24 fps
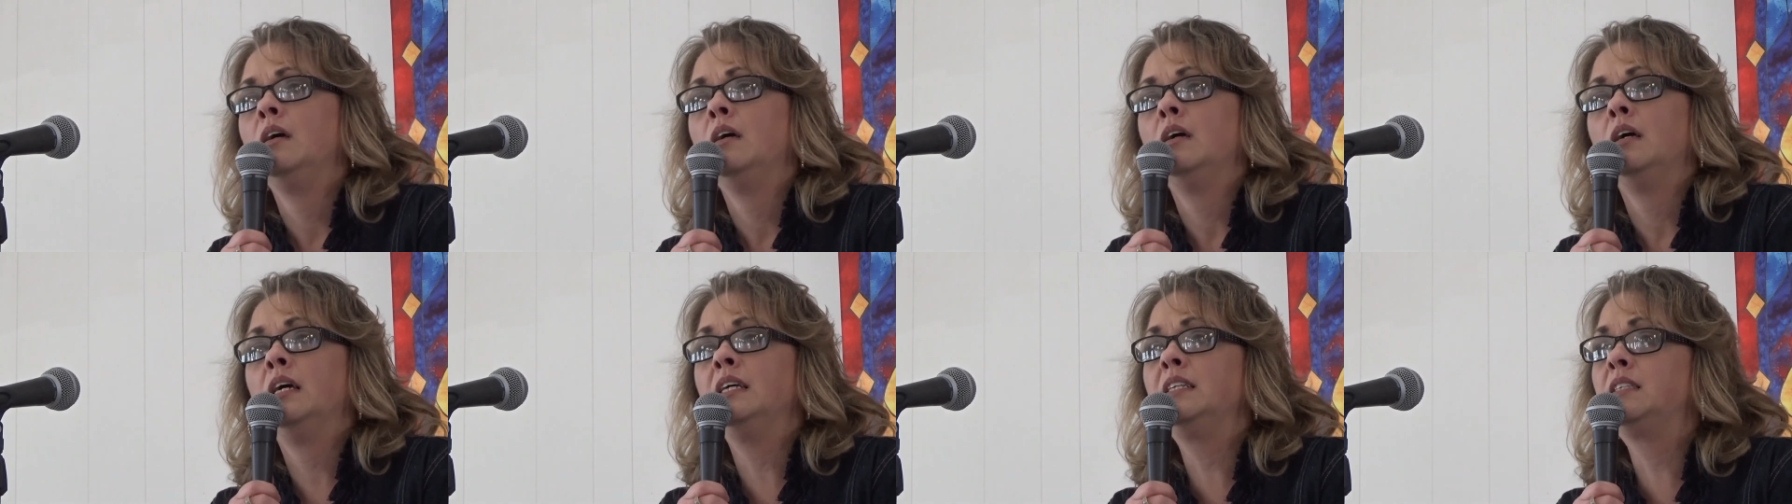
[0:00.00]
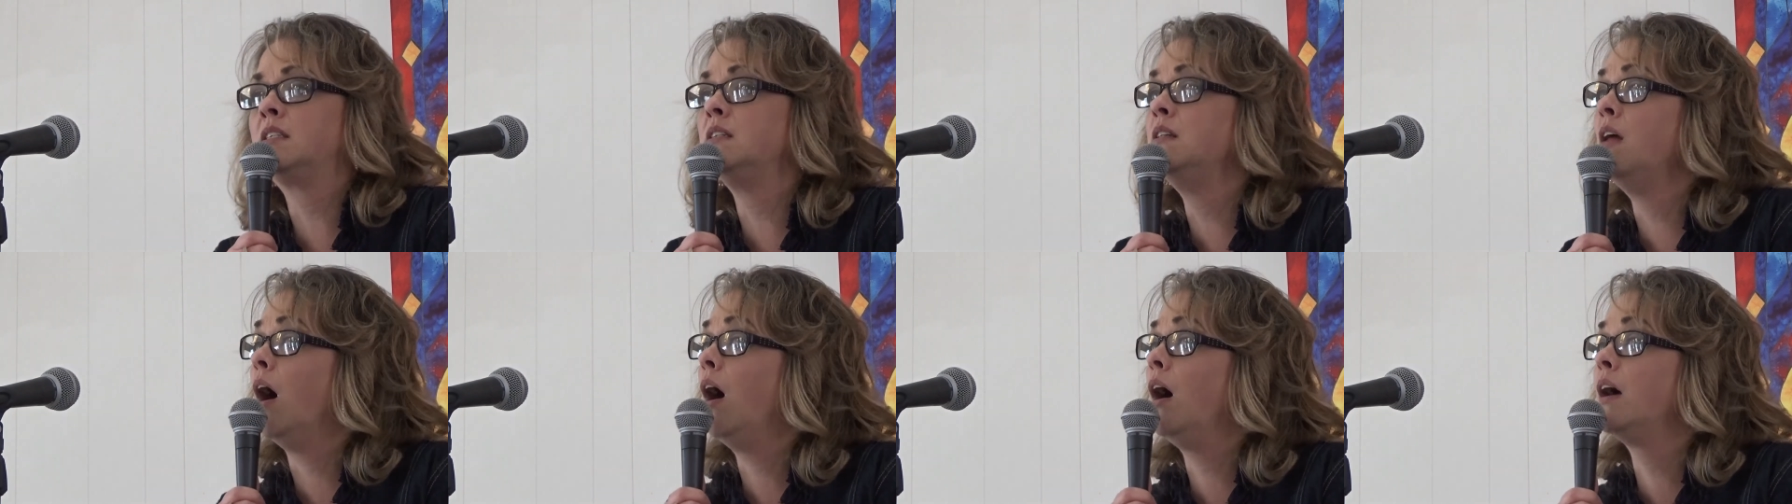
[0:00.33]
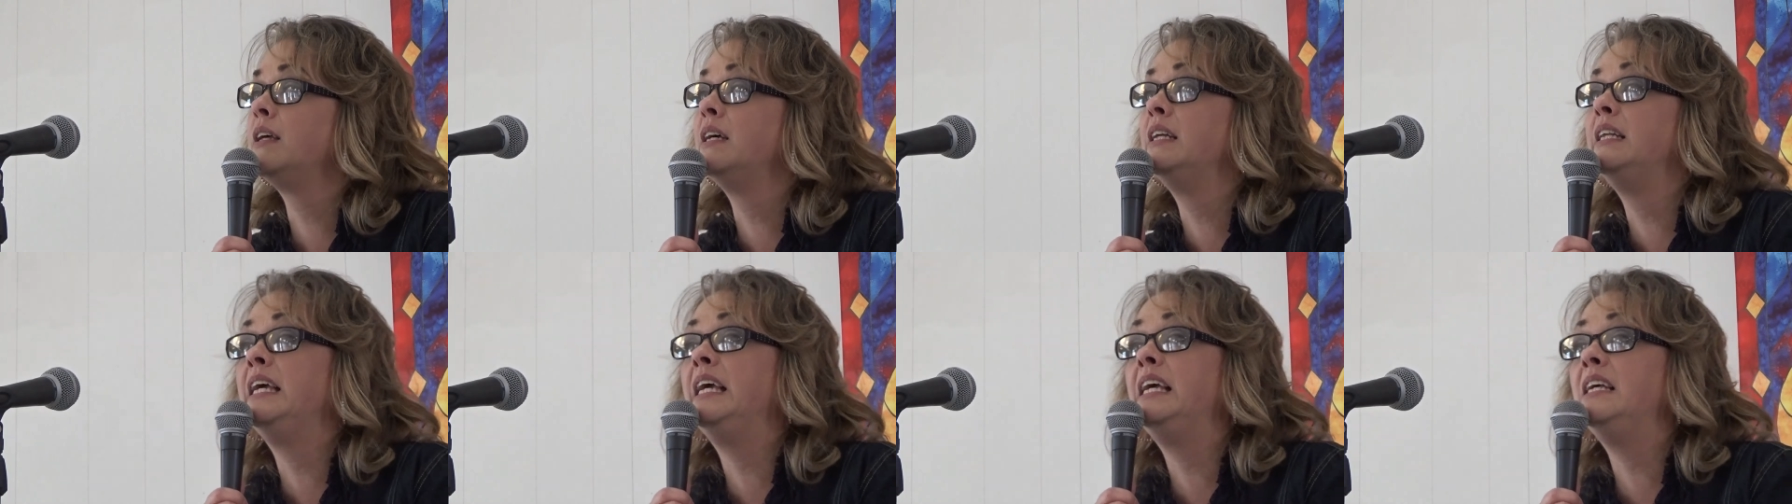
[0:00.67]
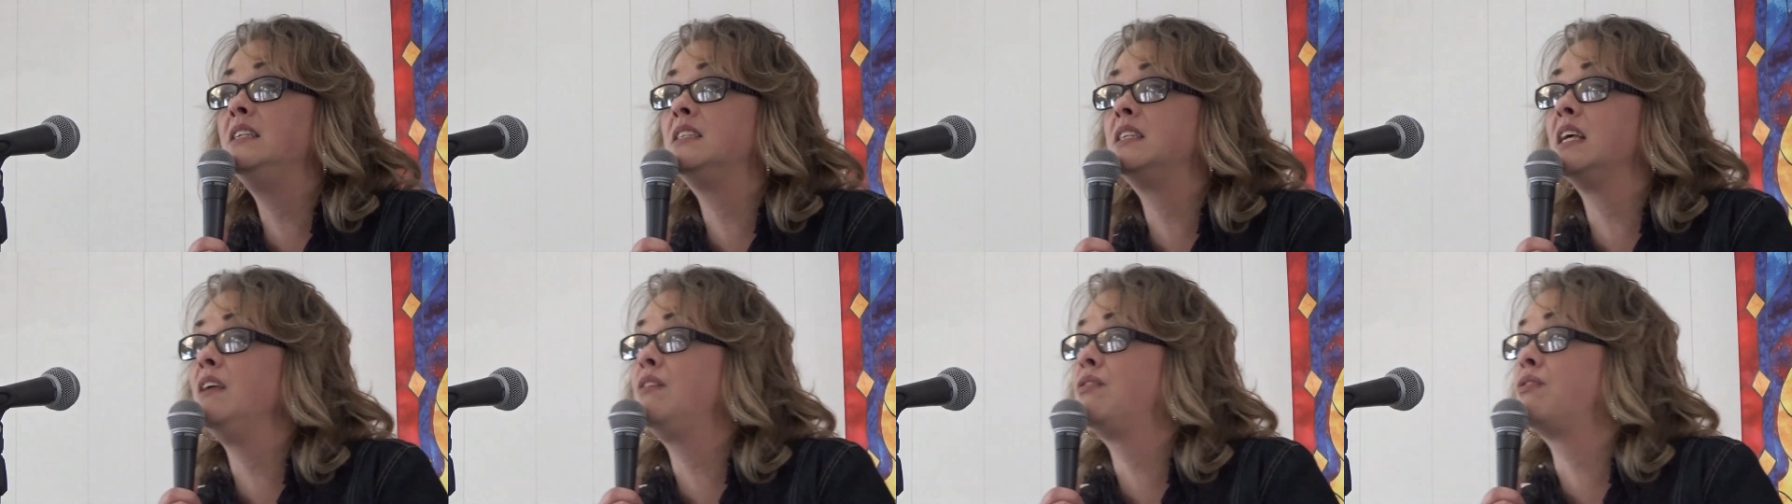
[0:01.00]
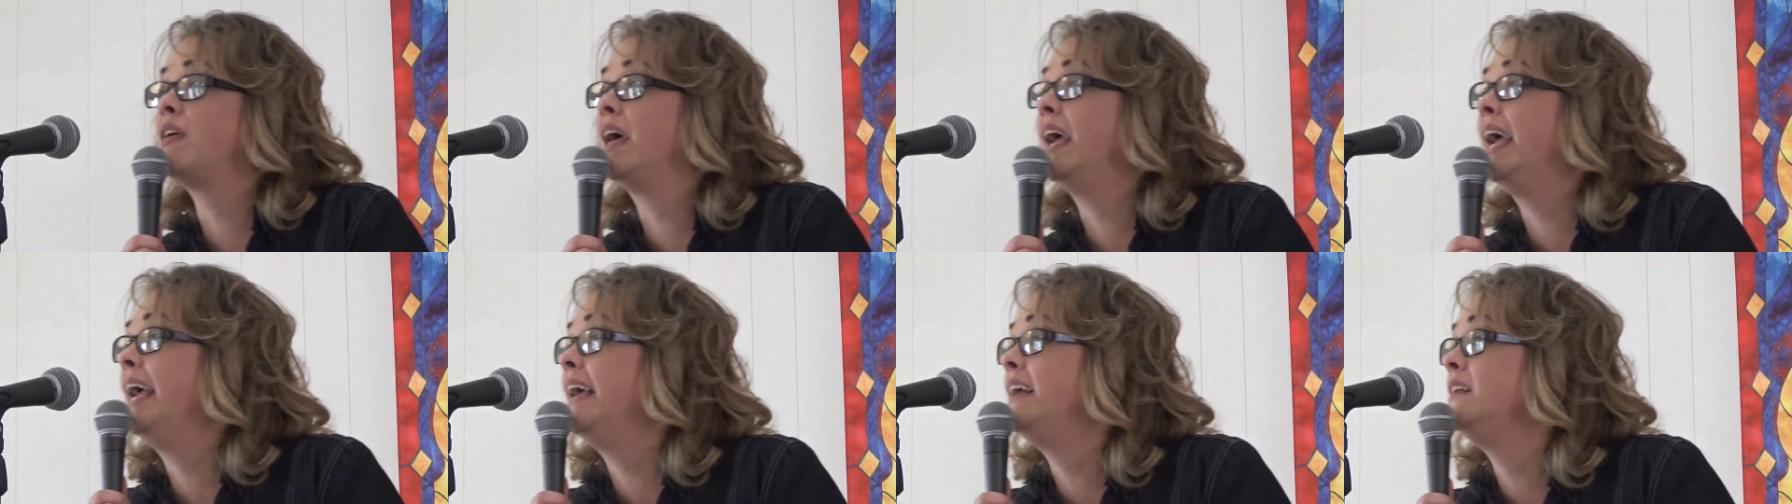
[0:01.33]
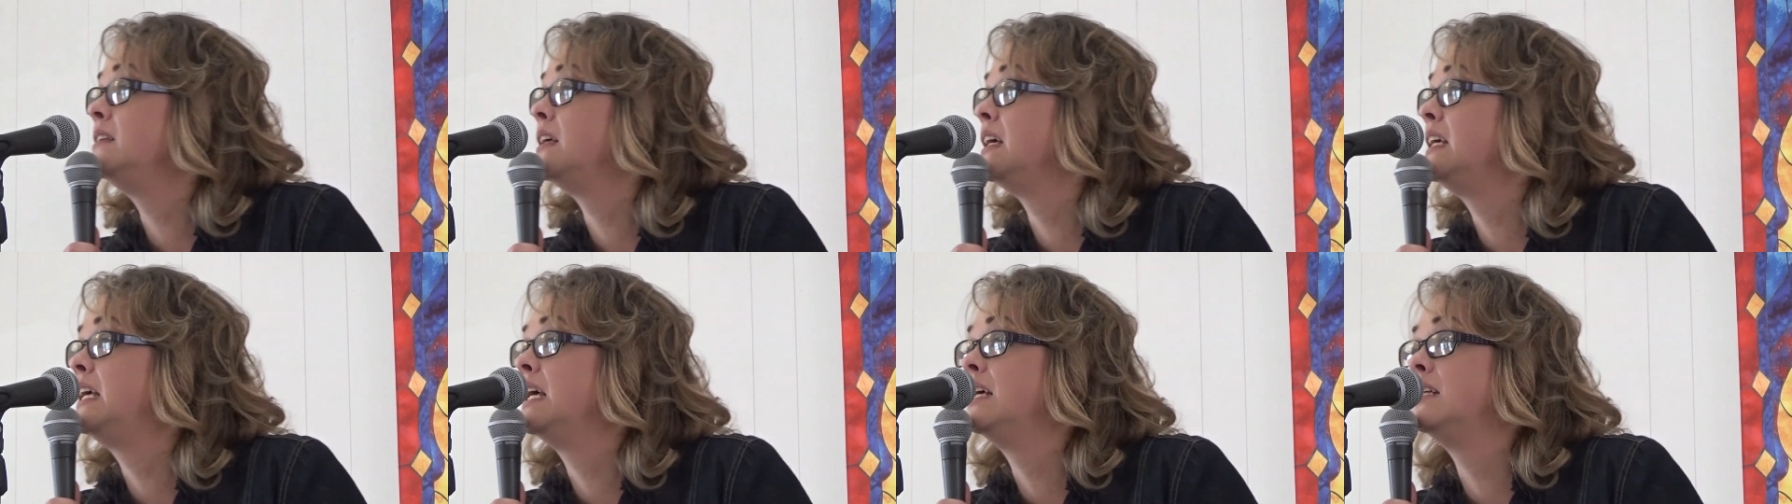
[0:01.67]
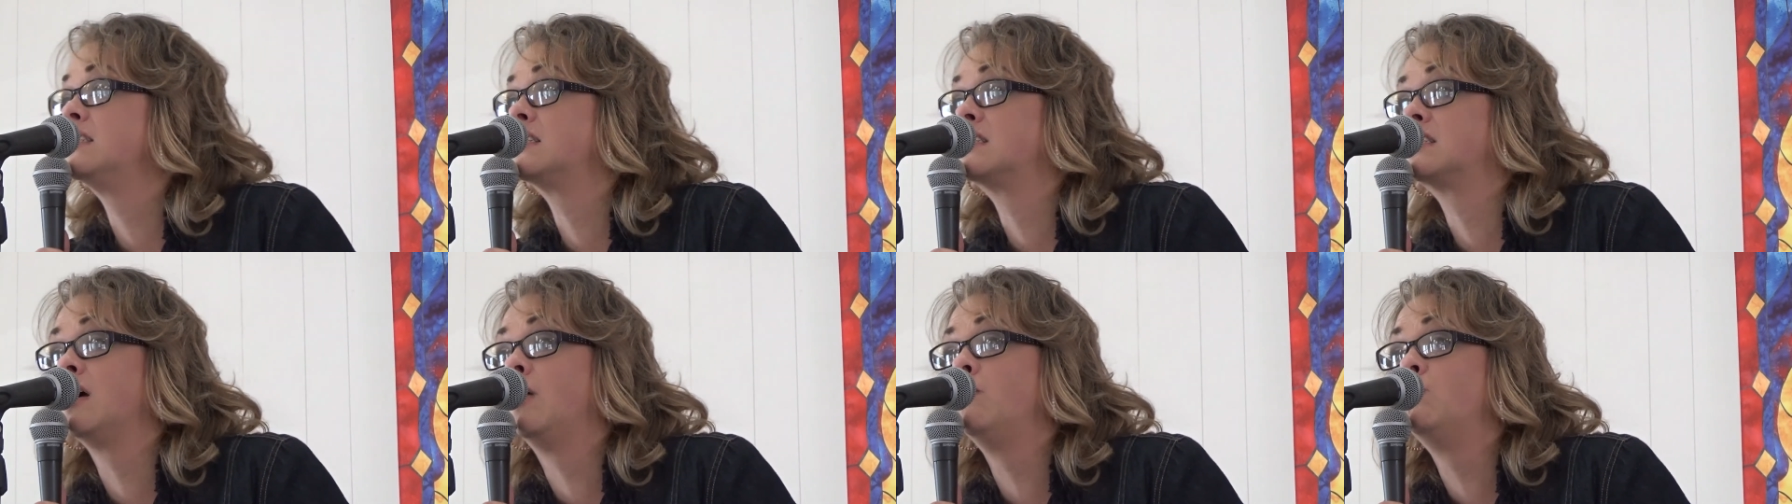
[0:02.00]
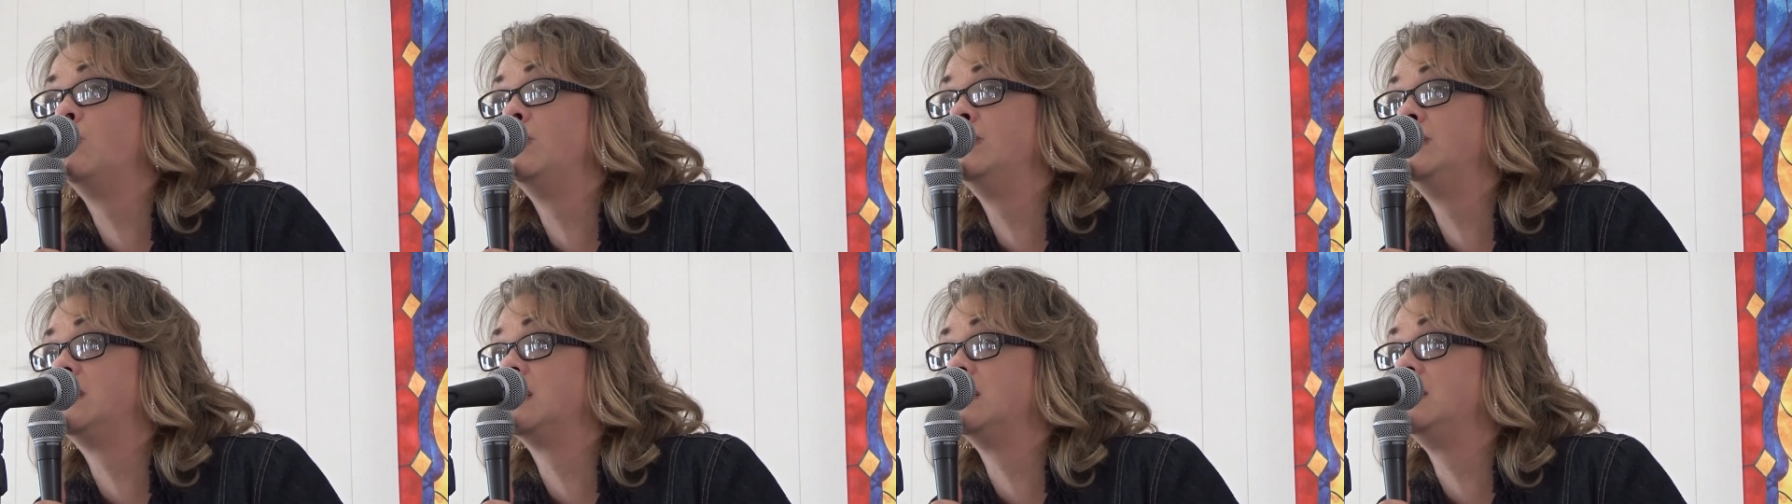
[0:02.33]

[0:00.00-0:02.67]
It's not an easy thing to get someone's